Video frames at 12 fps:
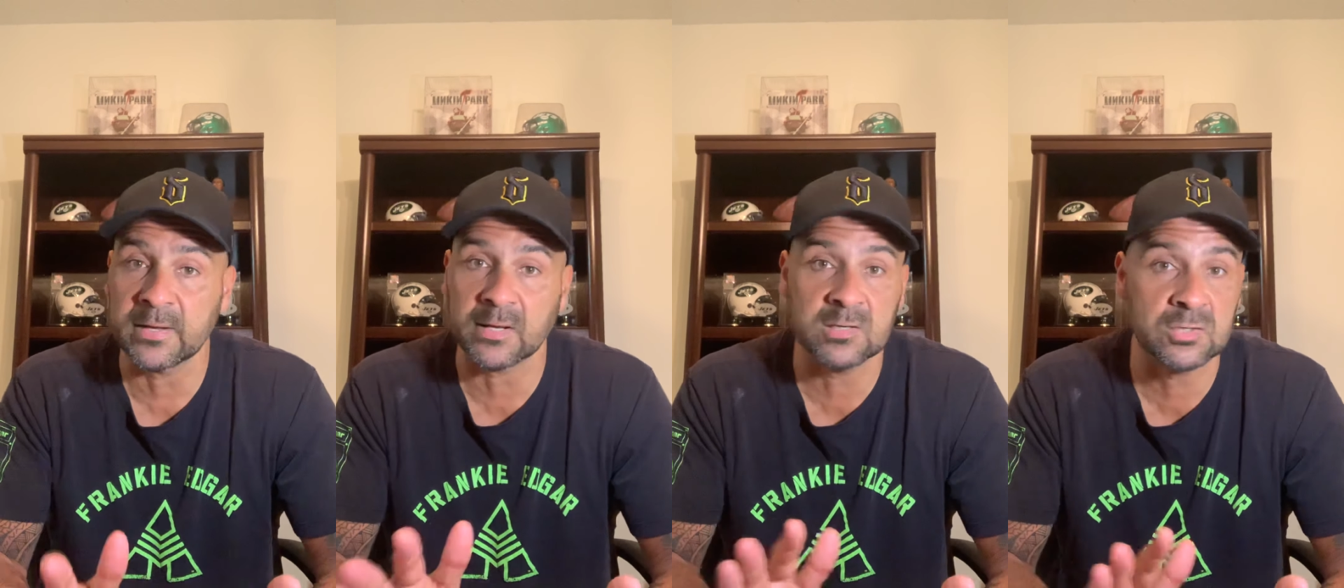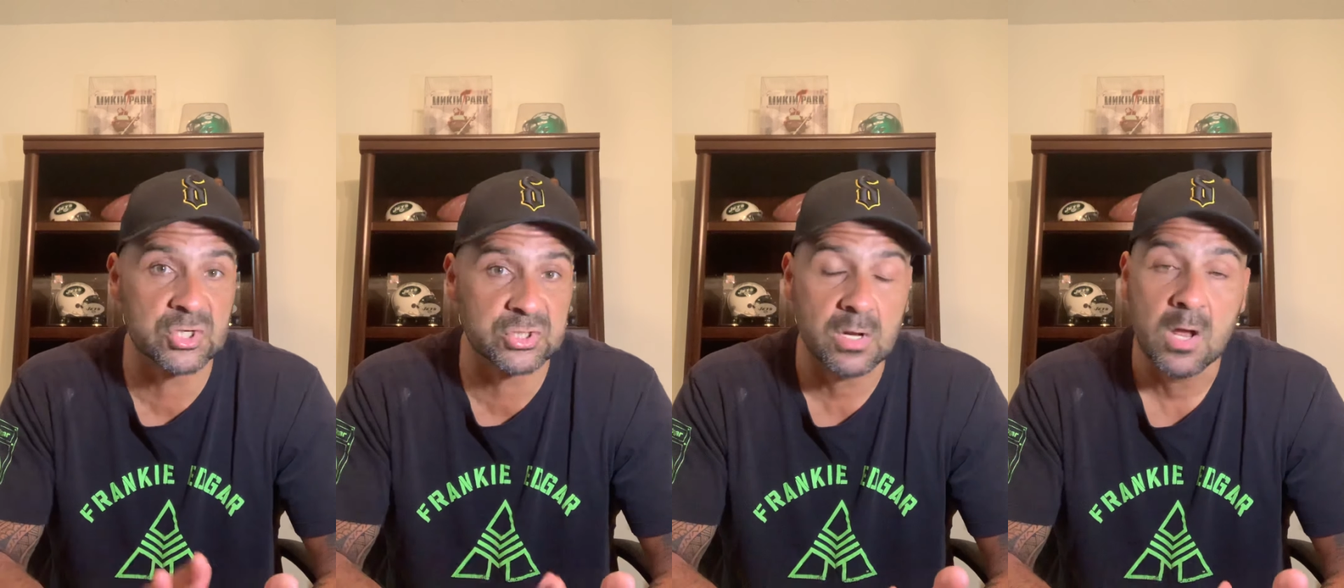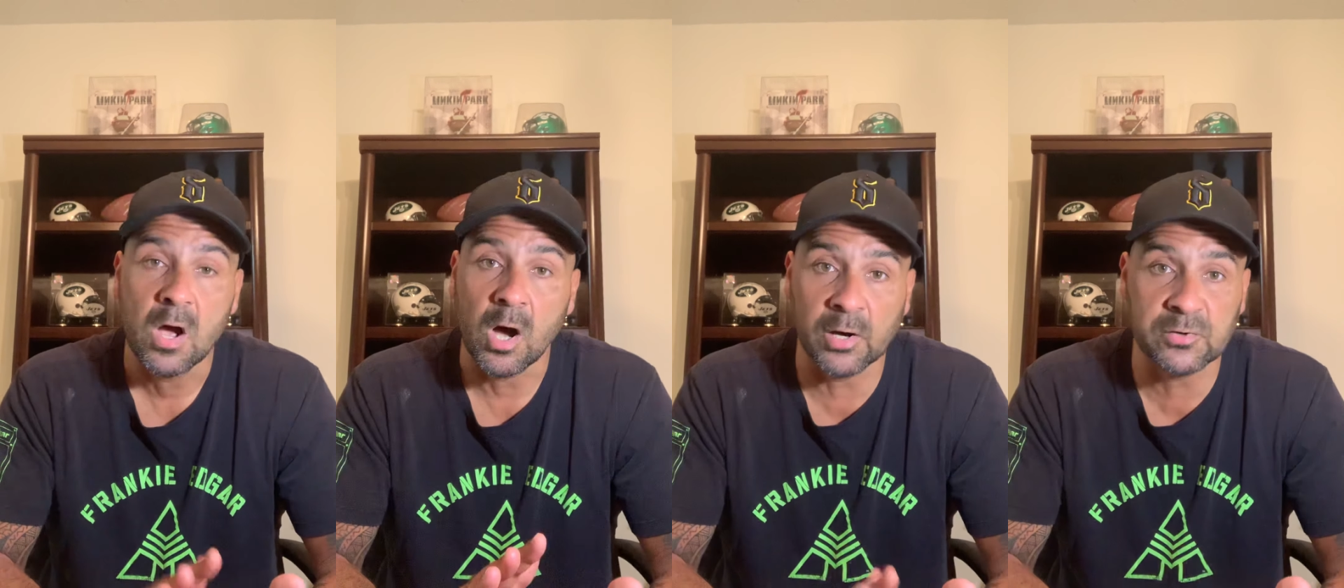Like just
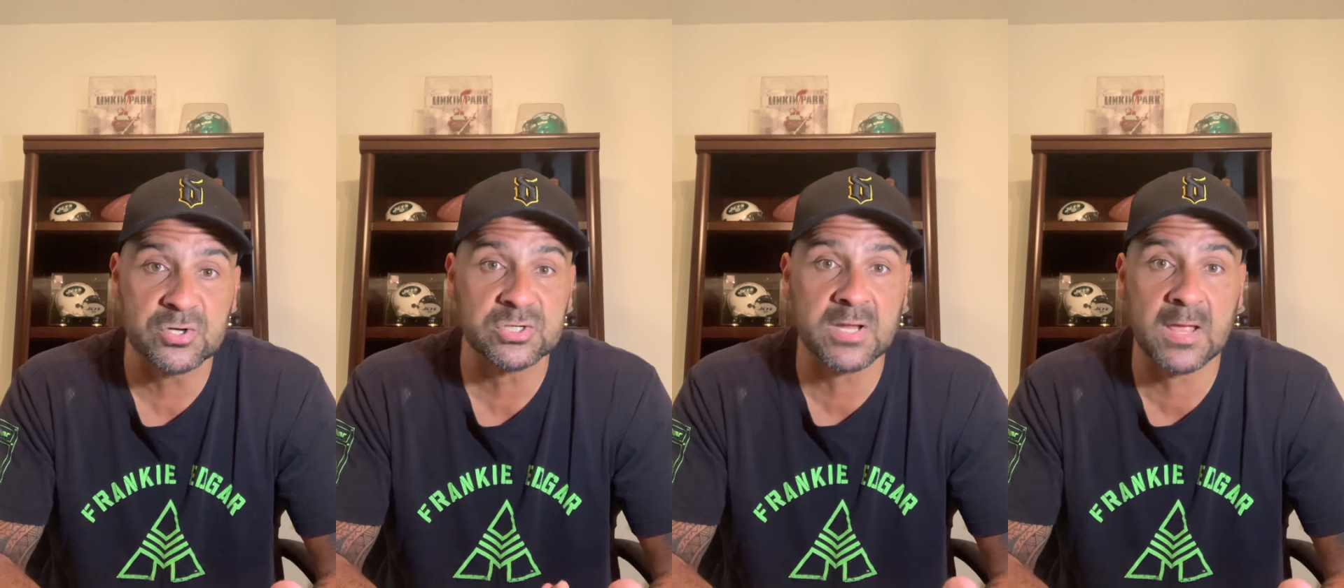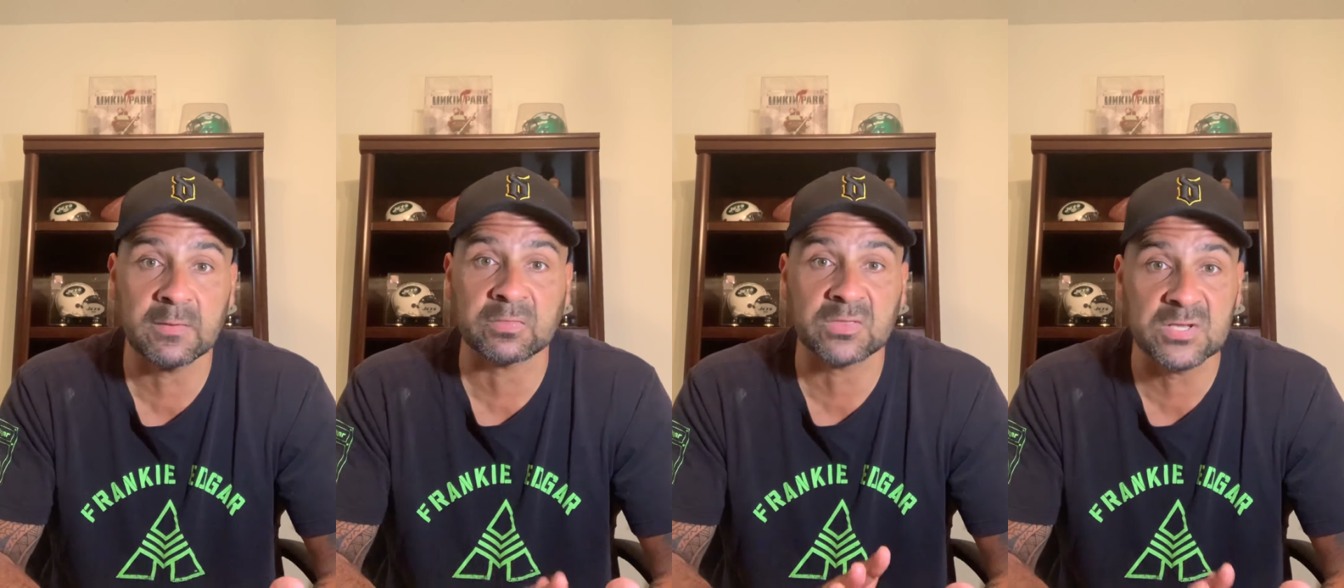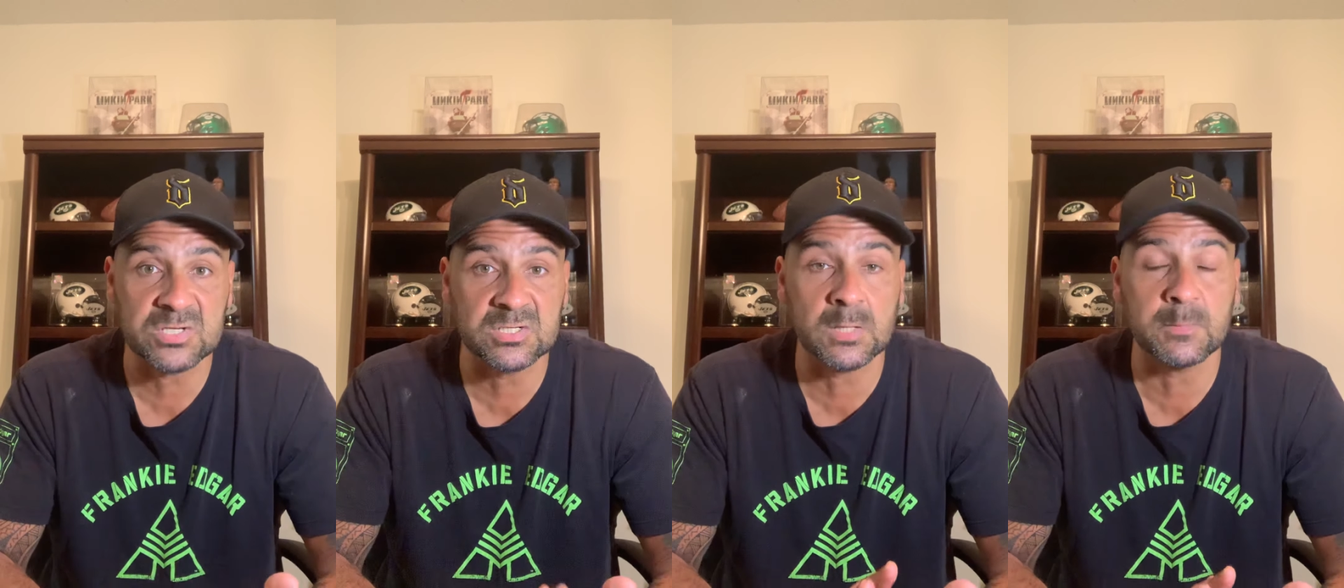understand that
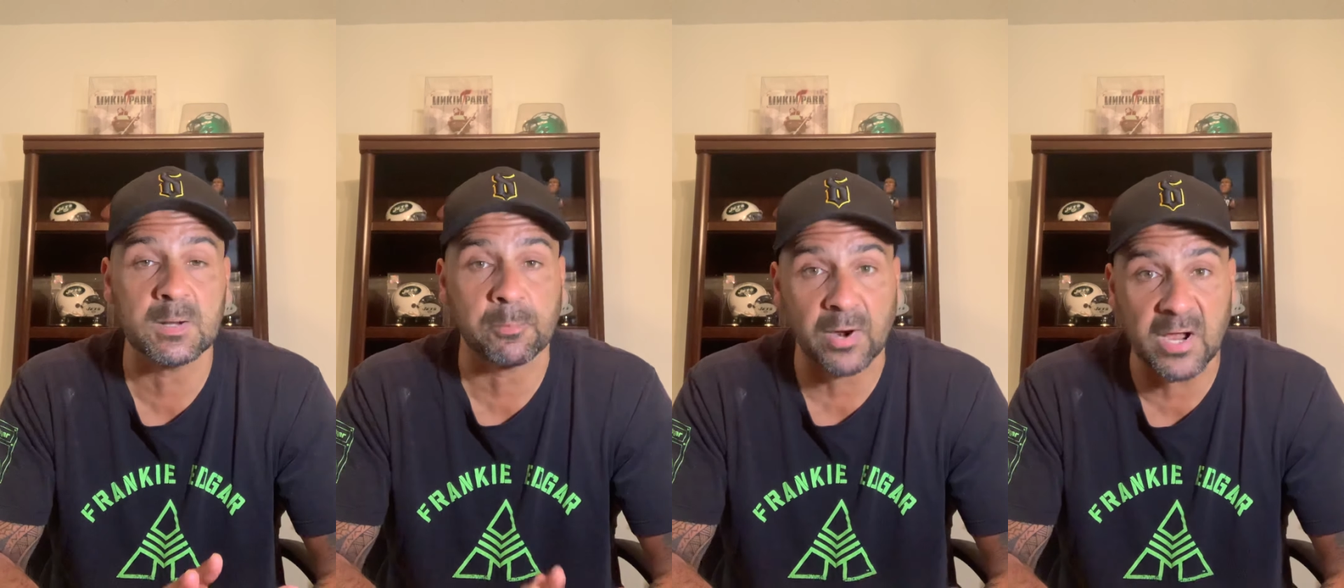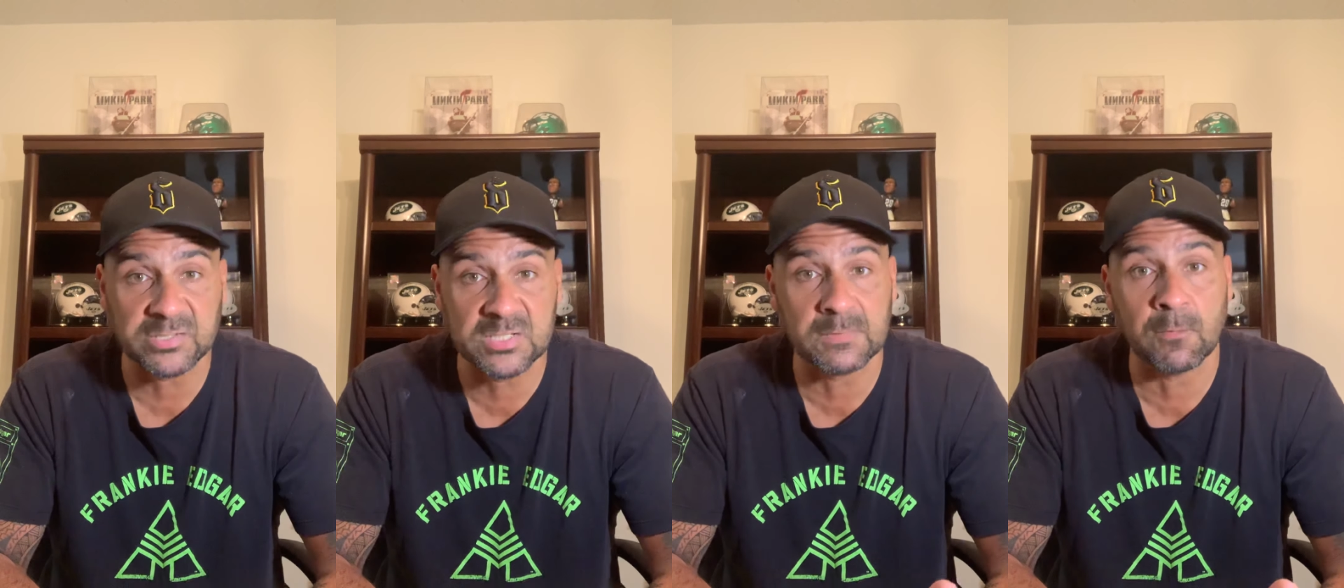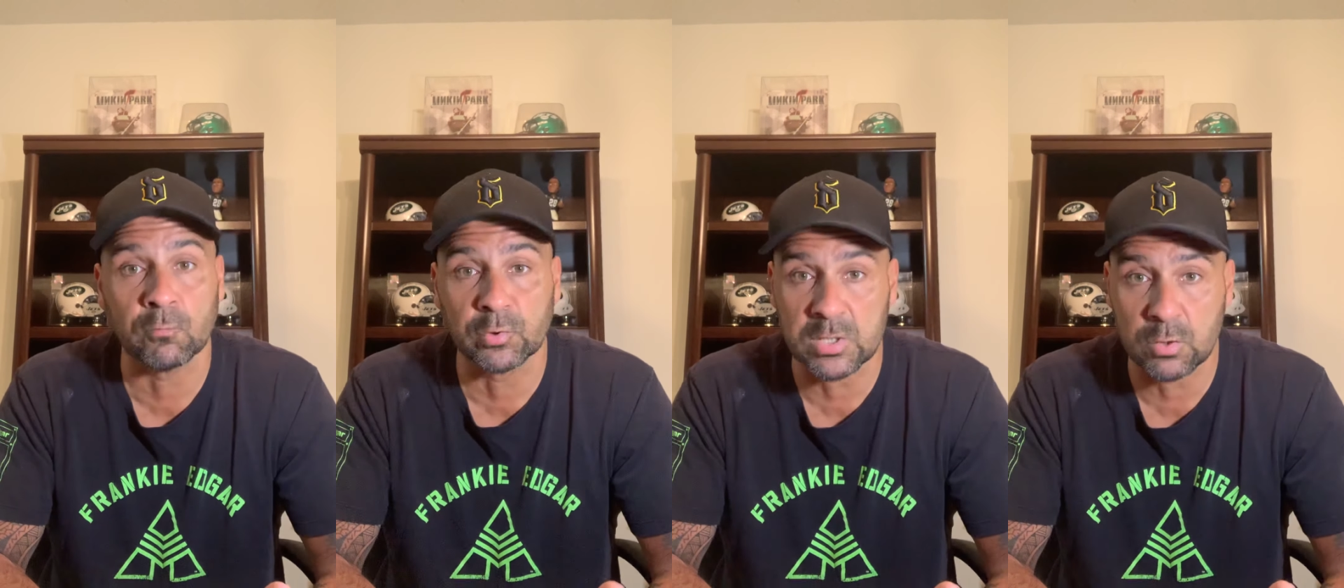this is going to be the process of a
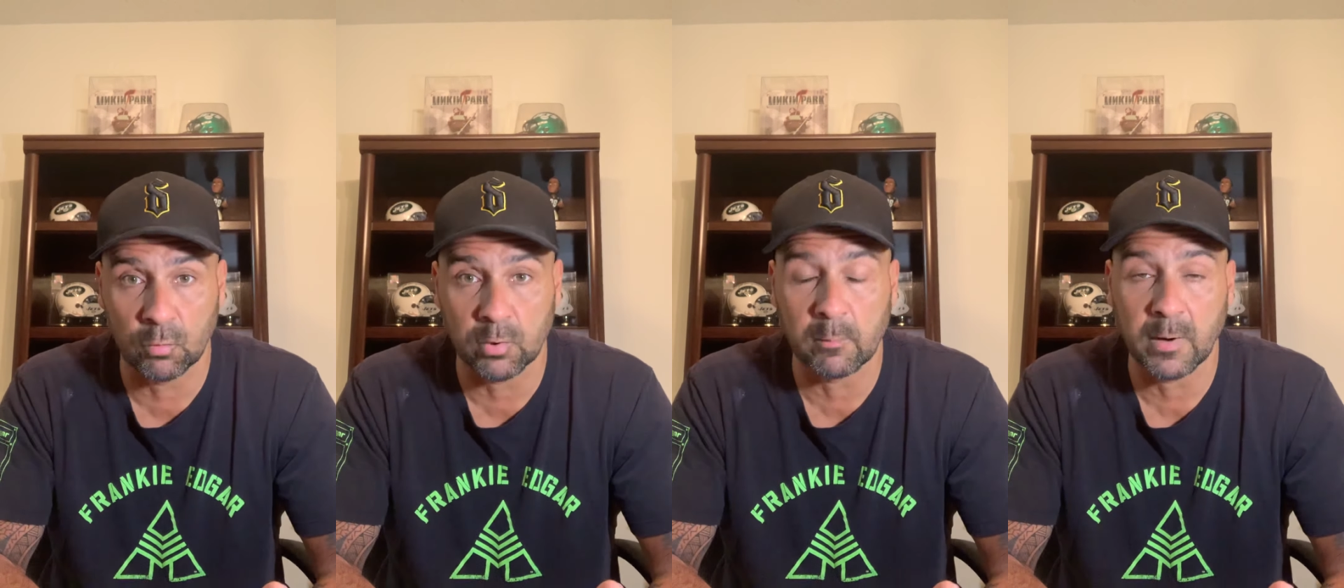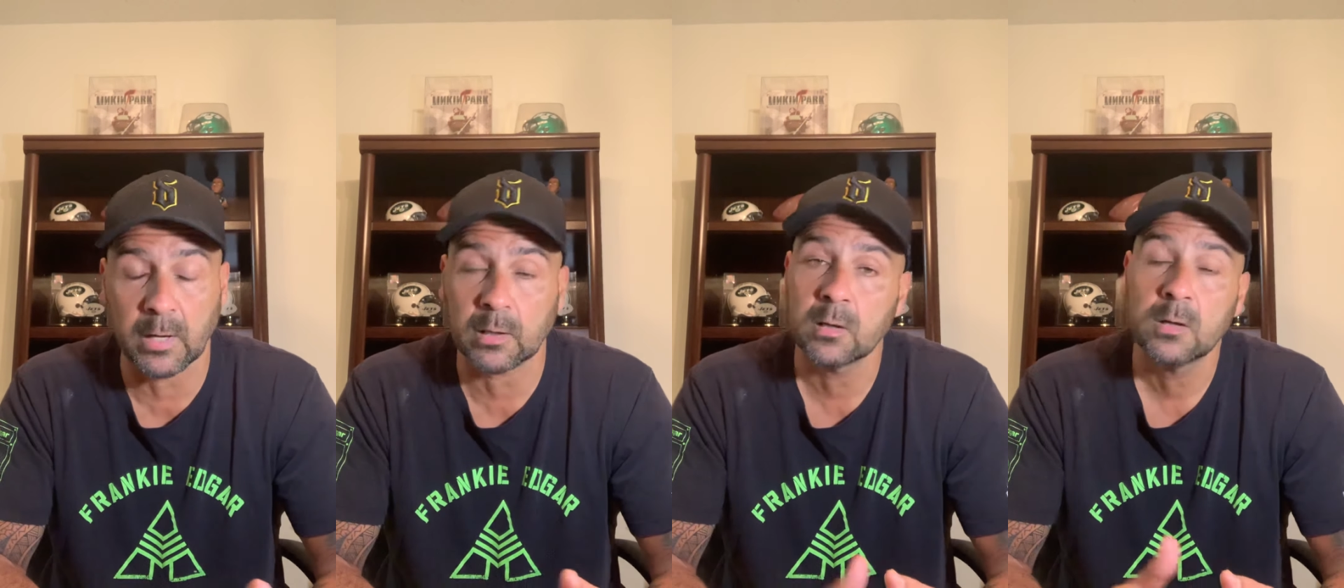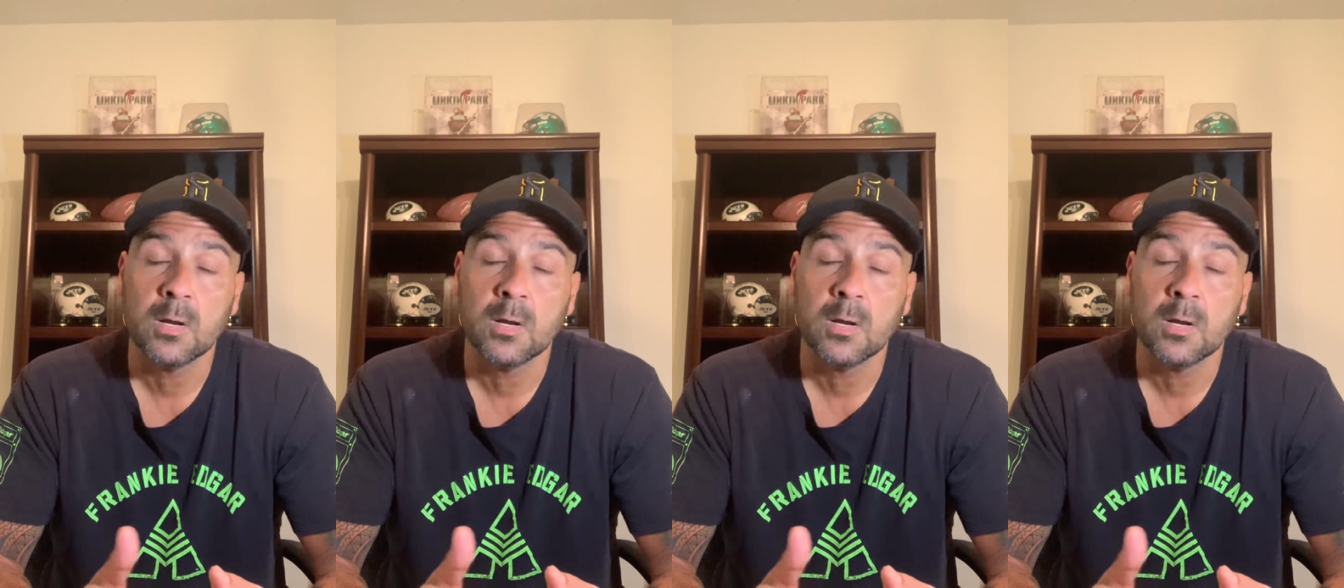rookie quarterback.